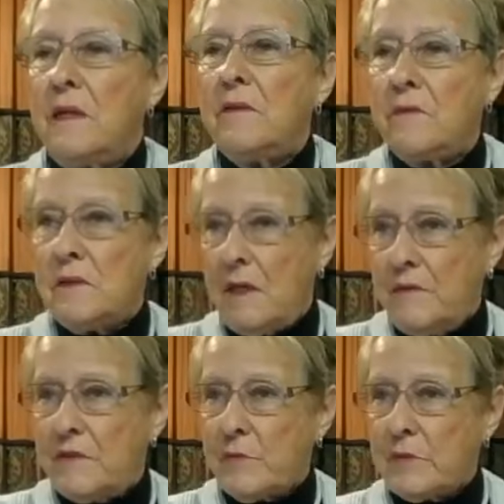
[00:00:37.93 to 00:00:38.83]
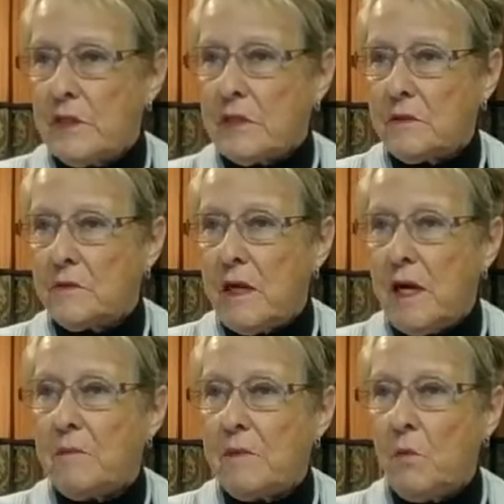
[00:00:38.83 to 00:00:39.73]
David at this particular
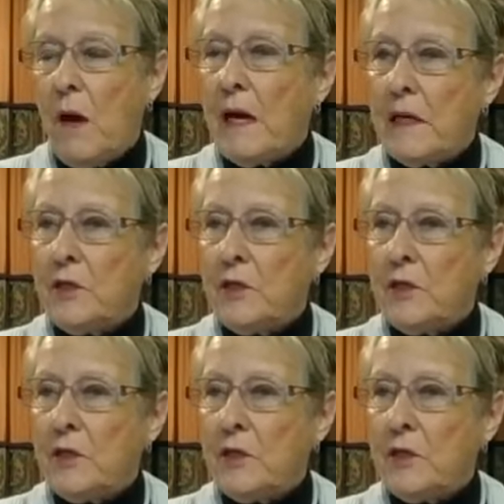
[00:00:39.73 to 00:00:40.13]
time and why